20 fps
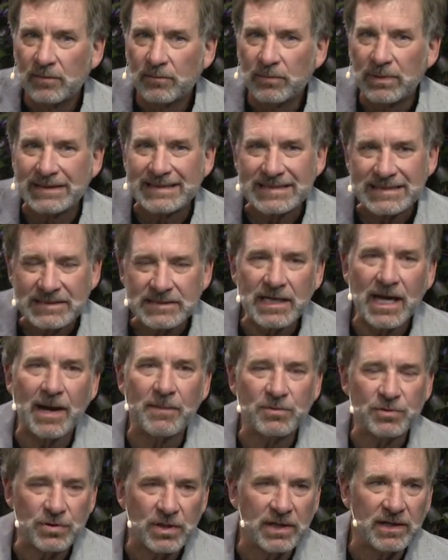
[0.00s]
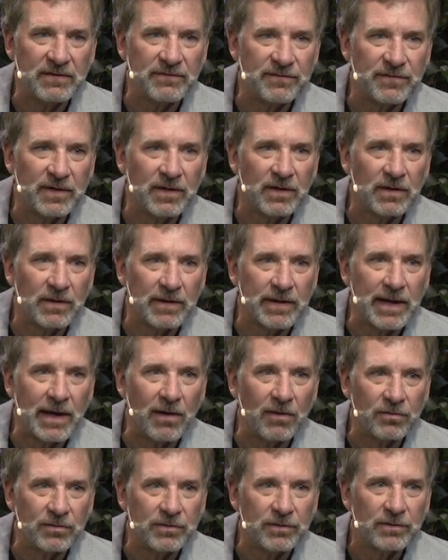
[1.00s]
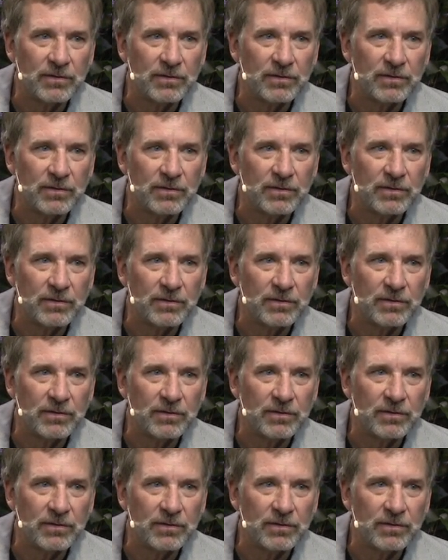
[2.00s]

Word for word: But stop trying to figure it out.